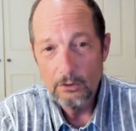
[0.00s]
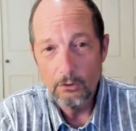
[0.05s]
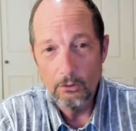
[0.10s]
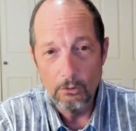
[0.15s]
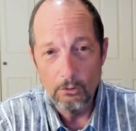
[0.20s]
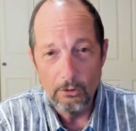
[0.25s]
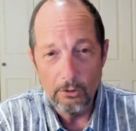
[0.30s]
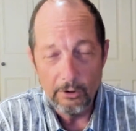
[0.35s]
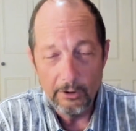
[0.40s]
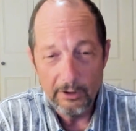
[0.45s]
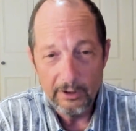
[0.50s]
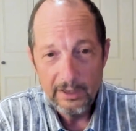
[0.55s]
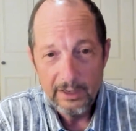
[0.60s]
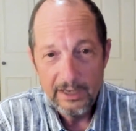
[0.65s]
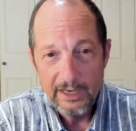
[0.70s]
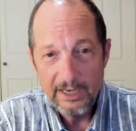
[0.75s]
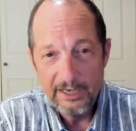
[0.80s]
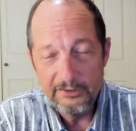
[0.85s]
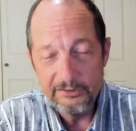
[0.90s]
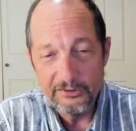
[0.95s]
Or
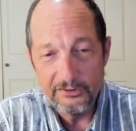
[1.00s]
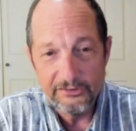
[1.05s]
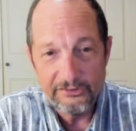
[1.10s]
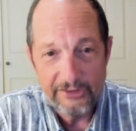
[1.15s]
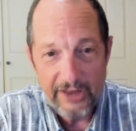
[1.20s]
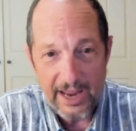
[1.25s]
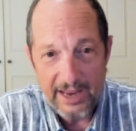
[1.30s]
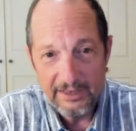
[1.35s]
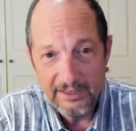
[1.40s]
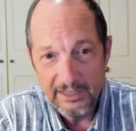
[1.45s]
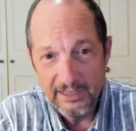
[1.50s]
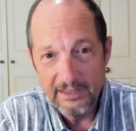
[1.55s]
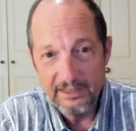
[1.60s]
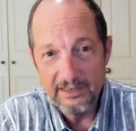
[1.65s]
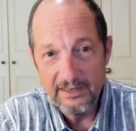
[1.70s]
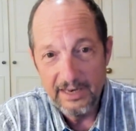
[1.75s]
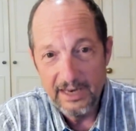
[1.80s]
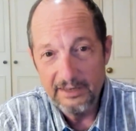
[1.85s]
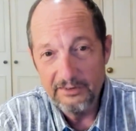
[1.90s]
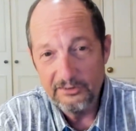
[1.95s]
is it standing in
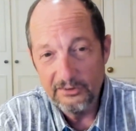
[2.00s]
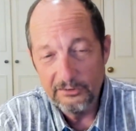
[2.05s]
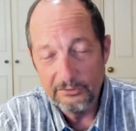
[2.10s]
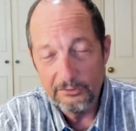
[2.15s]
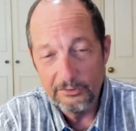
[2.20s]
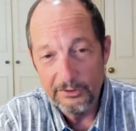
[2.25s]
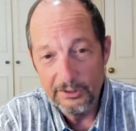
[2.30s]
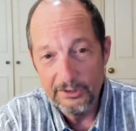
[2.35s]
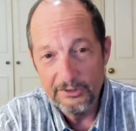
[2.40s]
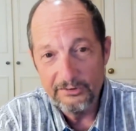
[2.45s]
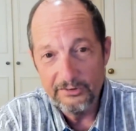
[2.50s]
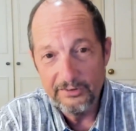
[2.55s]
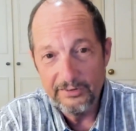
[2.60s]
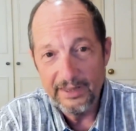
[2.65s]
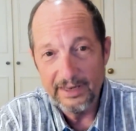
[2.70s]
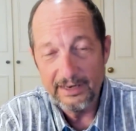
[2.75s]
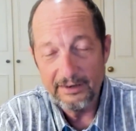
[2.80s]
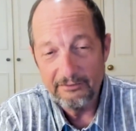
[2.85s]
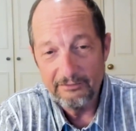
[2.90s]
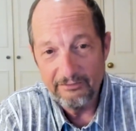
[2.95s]
an ancient tradition
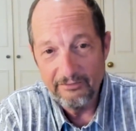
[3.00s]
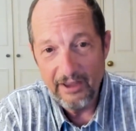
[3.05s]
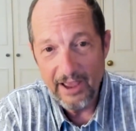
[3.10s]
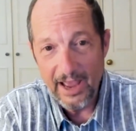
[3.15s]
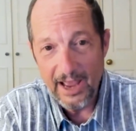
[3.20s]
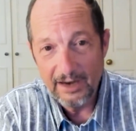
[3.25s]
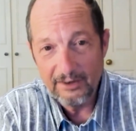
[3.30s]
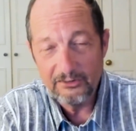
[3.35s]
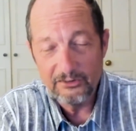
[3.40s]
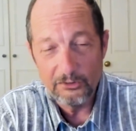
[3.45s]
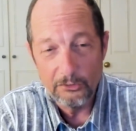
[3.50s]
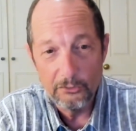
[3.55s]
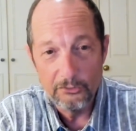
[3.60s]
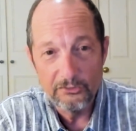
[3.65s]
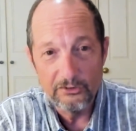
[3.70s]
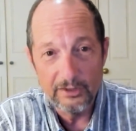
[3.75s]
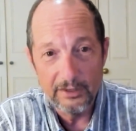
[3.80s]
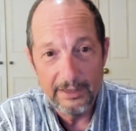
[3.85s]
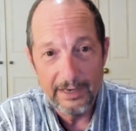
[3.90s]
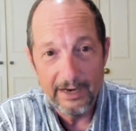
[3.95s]
that, in fact,
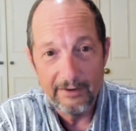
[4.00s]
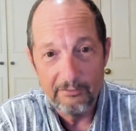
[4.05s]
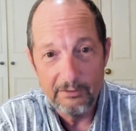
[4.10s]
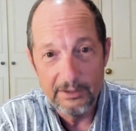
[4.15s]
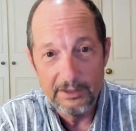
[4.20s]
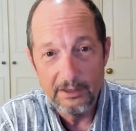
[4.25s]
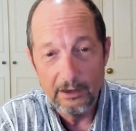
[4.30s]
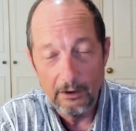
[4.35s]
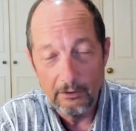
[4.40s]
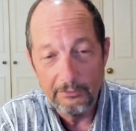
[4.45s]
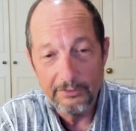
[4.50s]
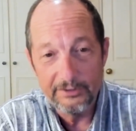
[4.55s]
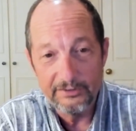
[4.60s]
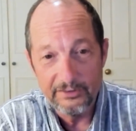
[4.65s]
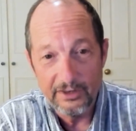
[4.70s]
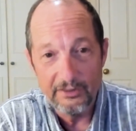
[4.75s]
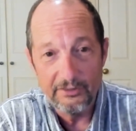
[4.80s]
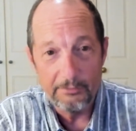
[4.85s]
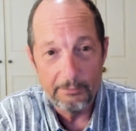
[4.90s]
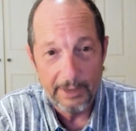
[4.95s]
shows that every all these
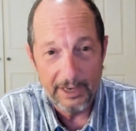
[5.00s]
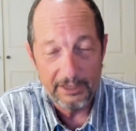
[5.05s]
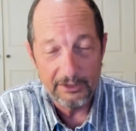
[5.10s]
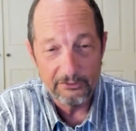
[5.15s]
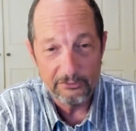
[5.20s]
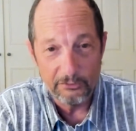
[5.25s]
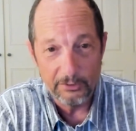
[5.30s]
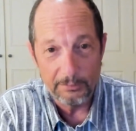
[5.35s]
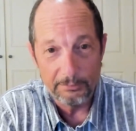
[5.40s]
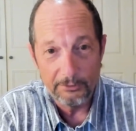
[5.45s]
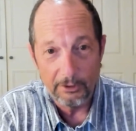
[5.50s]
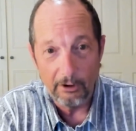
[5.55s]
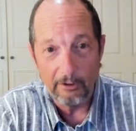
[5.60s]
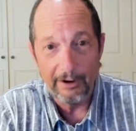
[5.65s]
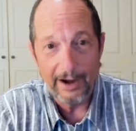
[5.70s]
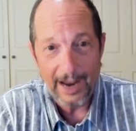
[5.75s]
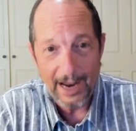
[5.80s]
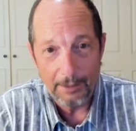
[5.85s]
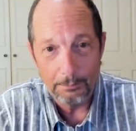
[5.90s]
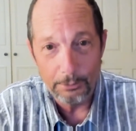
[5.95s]
other manuscripts
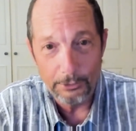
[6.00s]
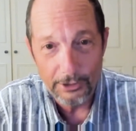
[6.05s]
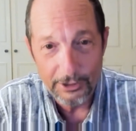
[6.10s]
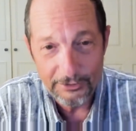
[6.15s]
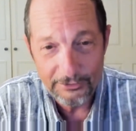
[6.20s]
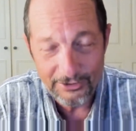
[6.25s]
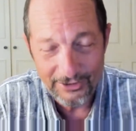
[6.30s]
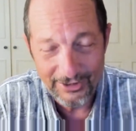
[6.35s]
are aberrant?